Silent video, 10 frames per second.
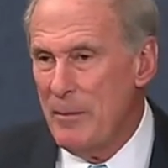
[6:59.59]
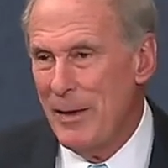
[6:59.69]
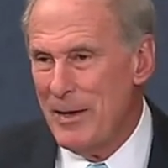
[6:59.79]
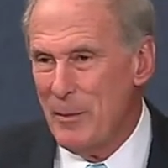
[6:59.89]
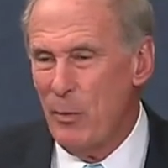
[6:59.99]

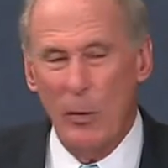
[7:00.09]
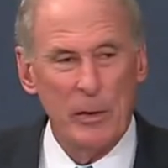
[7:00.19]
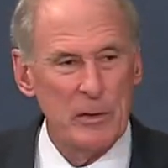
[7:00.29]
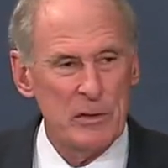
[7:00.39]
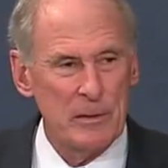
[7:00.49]
many
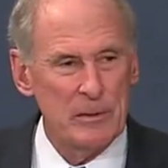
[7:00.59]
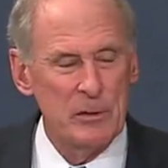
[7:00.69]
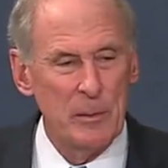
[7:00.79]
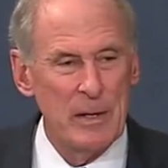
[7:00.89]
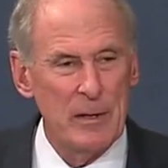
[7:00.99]
employers
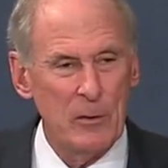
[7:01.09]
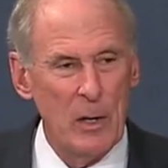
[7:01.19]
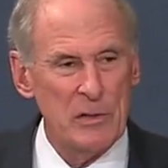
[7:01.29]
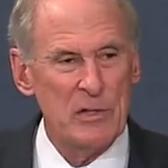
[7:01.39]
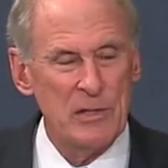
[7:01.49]
to me
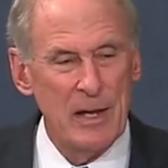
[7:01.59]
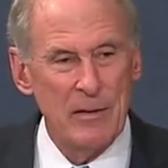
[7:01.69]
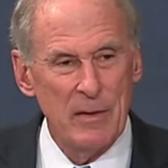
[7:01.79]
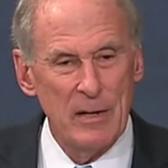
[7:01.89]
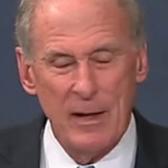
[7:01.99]
across the state
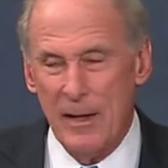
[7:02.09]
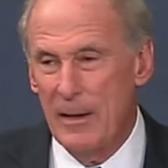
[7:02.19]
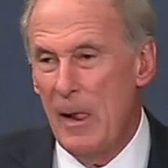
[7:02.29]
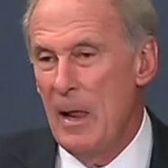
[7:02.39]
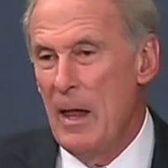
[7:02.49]
Indiana,
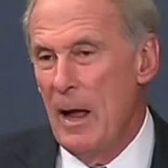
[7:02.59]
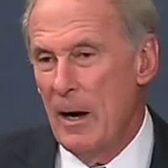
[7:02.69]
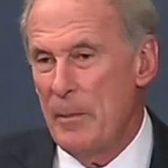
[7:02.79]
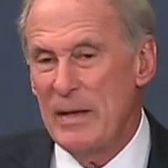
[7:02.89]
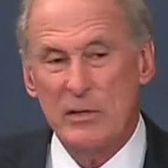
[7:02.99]

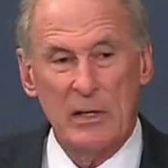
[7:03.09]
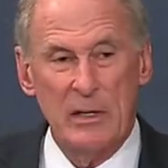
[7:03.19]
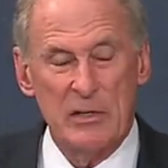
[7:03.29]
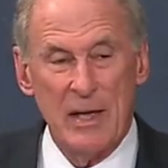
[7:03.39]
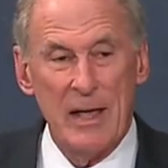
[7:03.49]
are
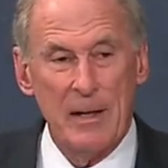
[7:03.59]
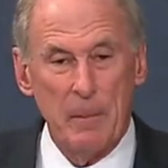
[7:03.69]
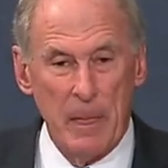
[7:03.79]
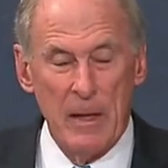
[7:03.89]
basically saying